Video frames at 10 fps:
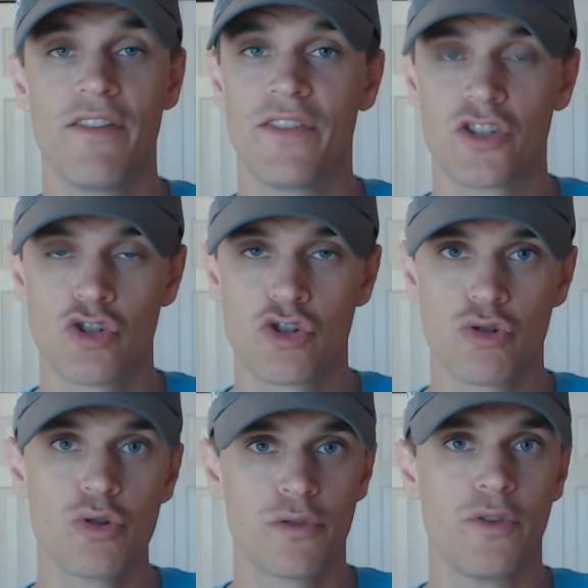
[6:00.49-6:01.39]
if it's
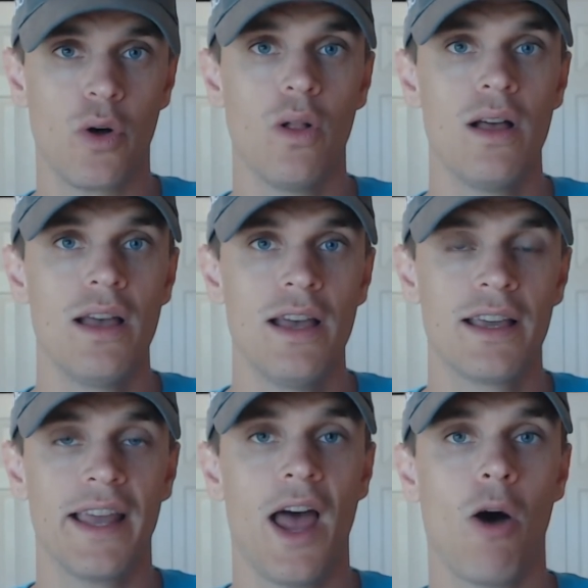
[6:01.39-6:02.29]
truthful,
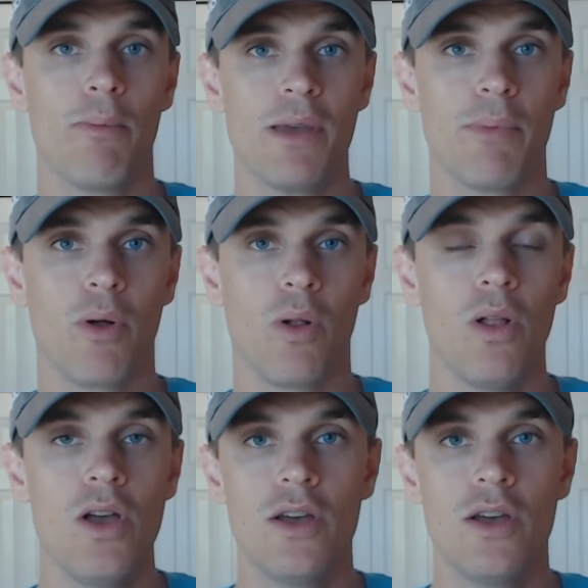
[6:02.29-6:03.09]
can help people